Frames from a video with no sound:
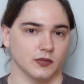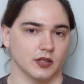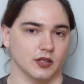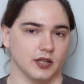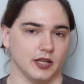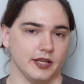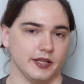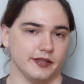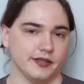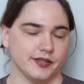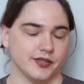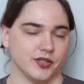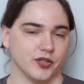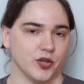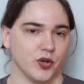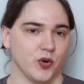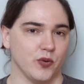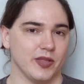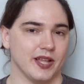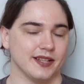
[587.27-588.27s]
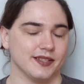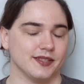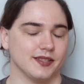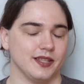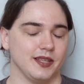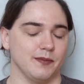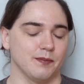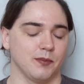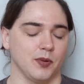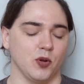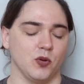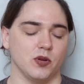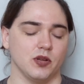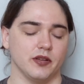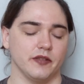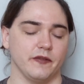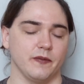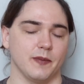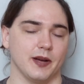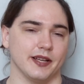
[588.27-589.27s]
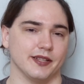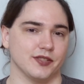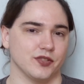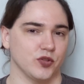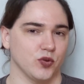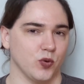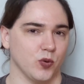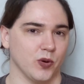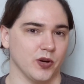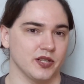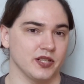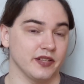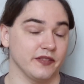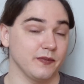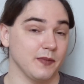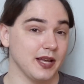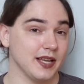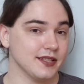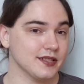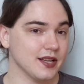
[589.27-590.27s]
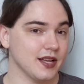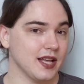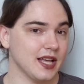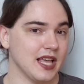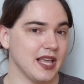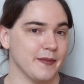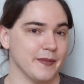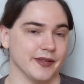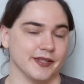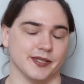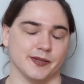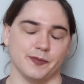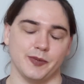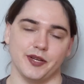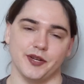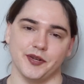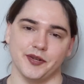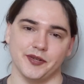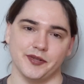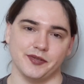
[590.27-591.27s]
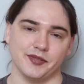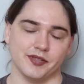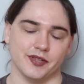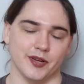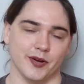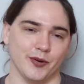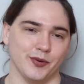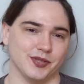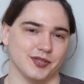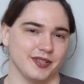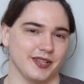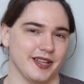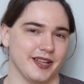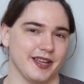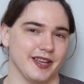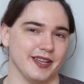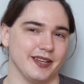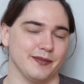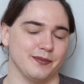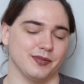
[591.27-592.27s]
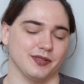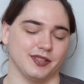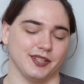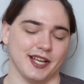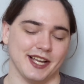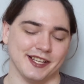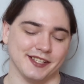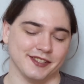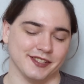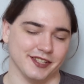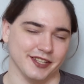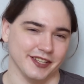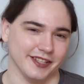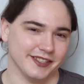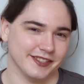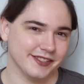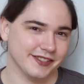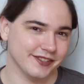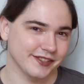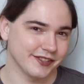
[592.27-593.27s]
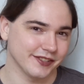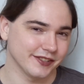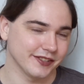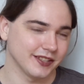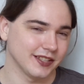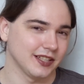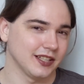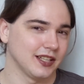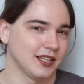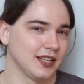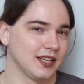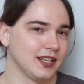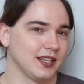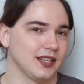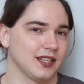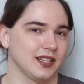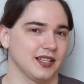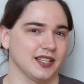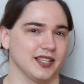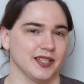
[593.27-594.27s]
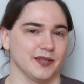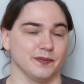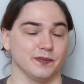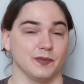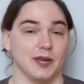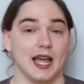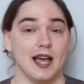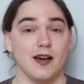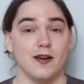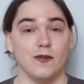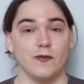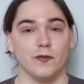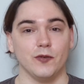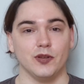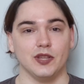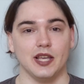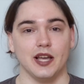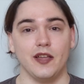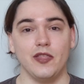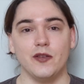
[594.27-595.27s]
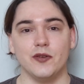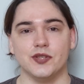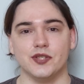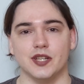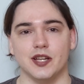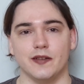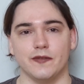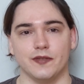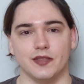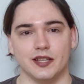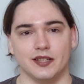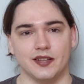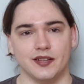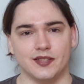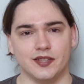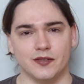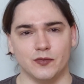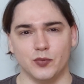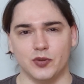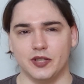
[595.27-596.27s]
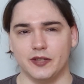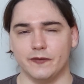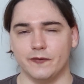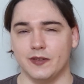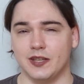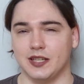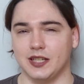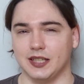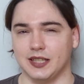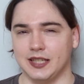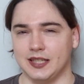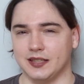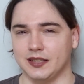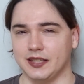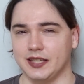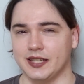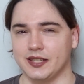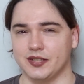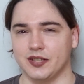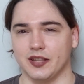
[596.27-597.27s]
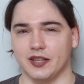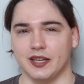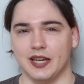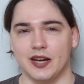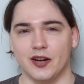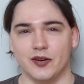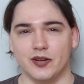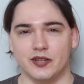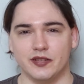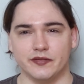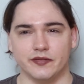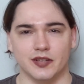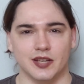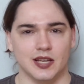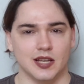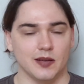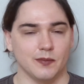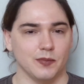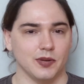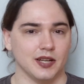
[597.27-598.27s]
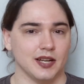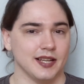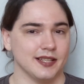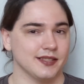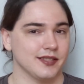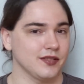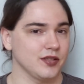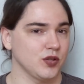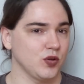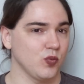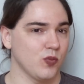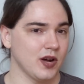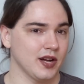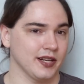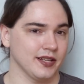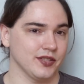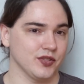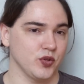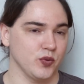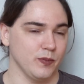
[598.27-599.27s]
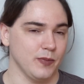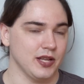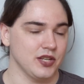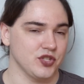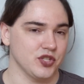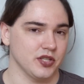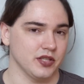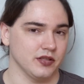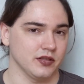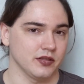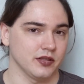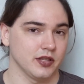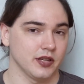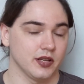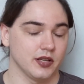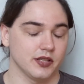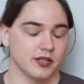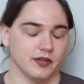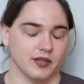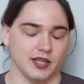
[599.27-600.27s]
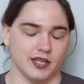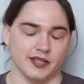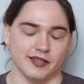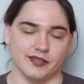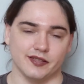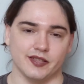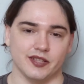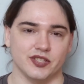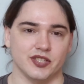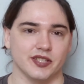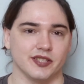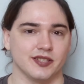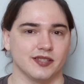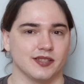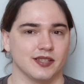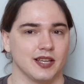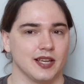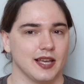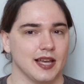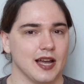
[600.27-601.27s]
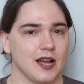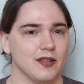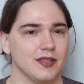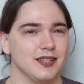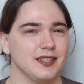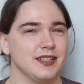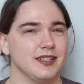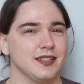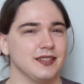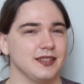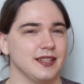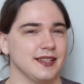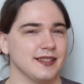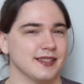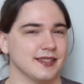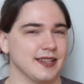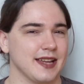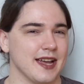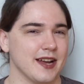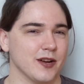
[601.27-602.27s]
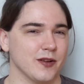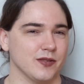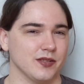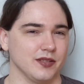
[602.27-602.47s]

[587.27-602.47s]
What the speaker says: And so that's the bulk of my story of my time at Spears Coastline Plastics. Now for the other stuff that doesn't really fit neatly into the narrative, but I still wanted to mention. Things such as how they didn't let stackers